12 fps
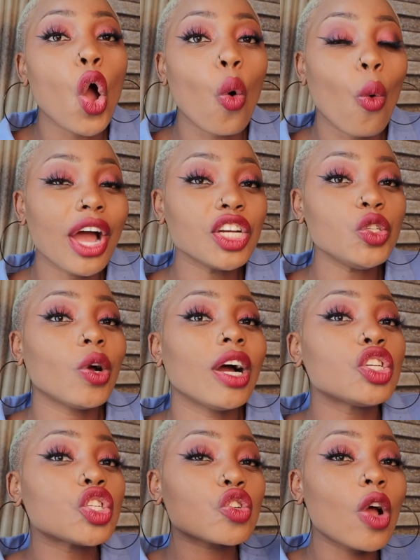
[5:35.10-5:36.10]
what you
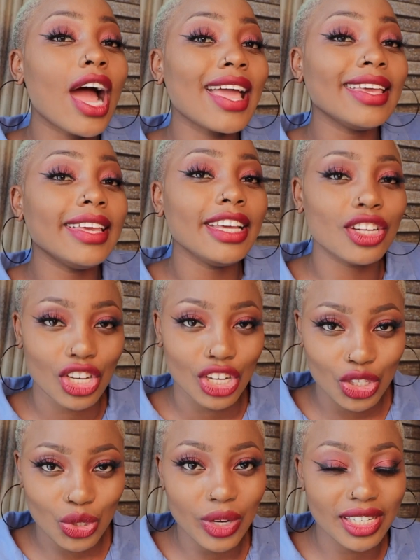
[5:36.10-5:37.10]
are
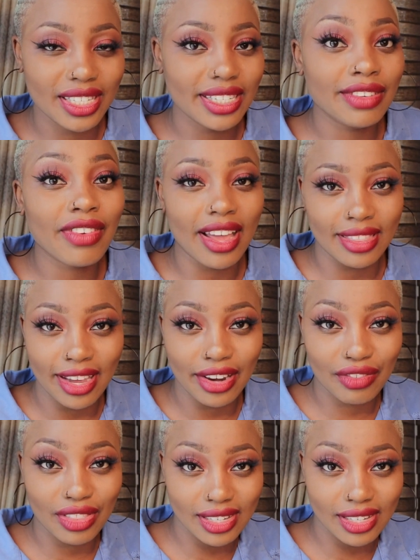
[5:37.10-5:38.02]
trying to achieve at the end of the